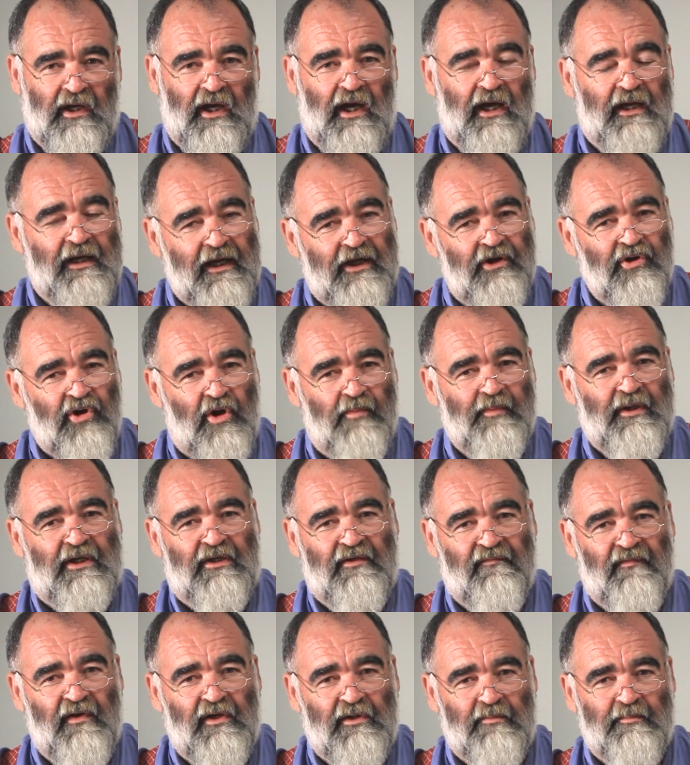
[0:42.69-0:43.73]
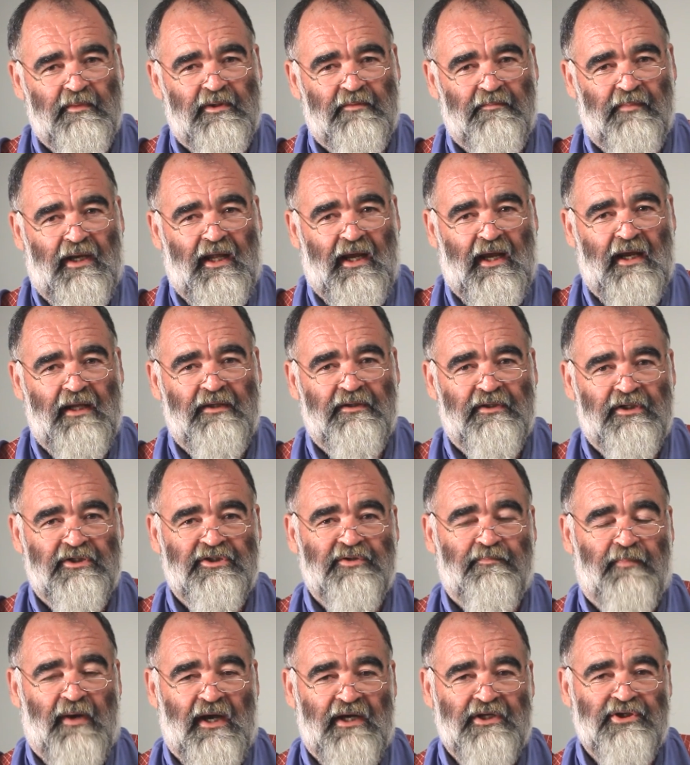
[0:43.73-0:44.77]
An economic development plan
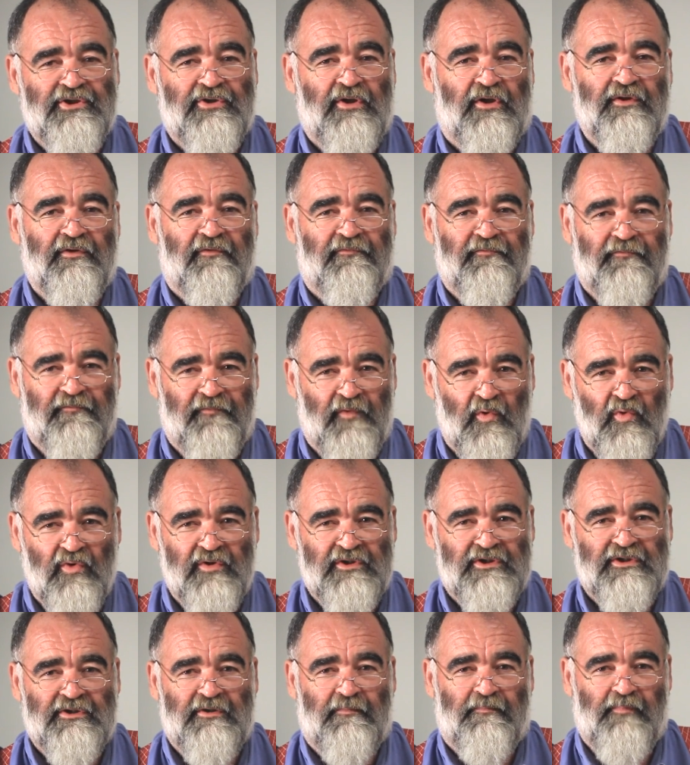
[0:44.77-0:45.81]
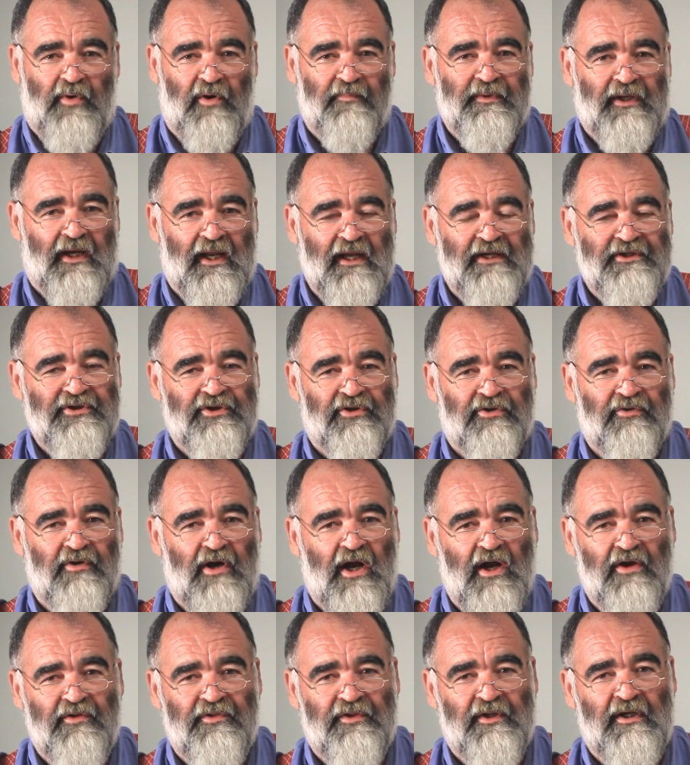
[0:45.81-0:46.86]
that's based on the forced population
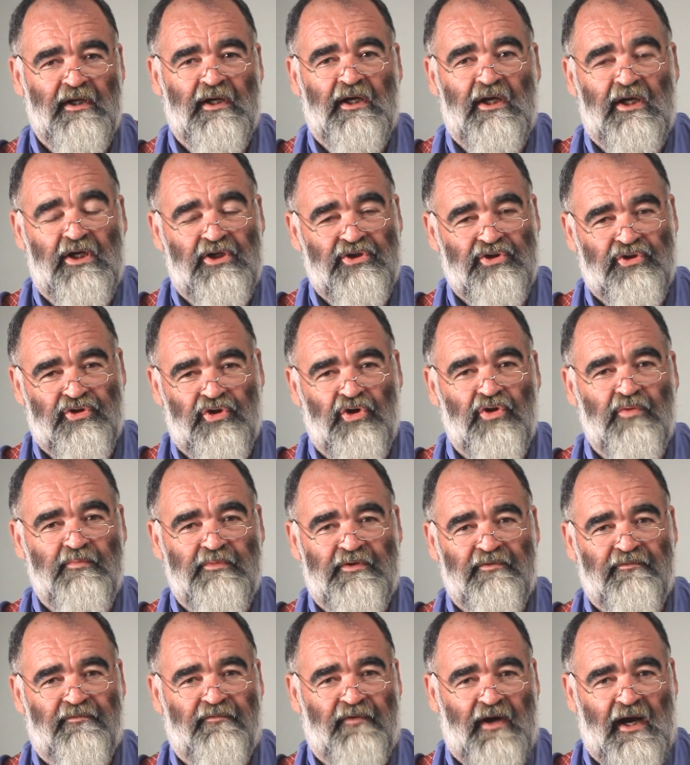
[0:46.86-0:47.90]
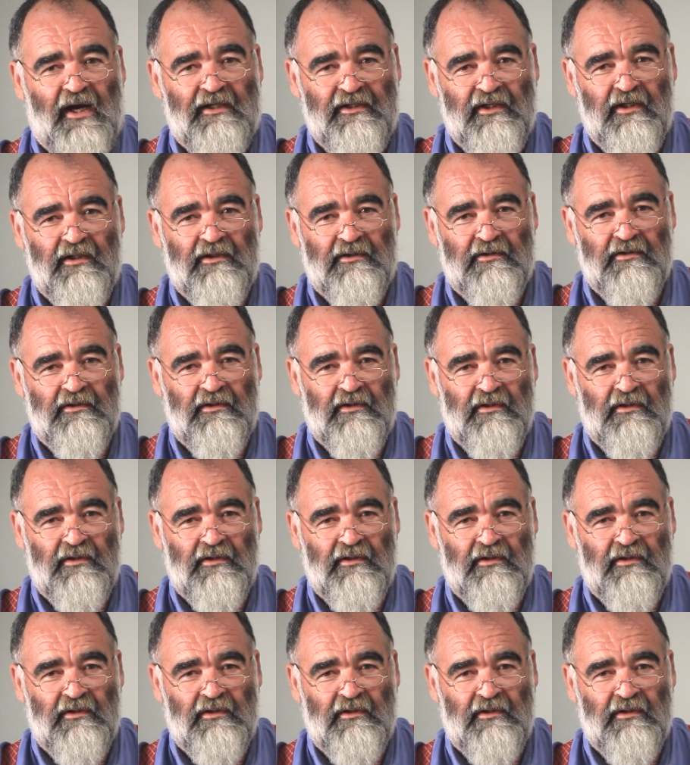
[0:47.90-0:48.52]
growth is doomed to failure.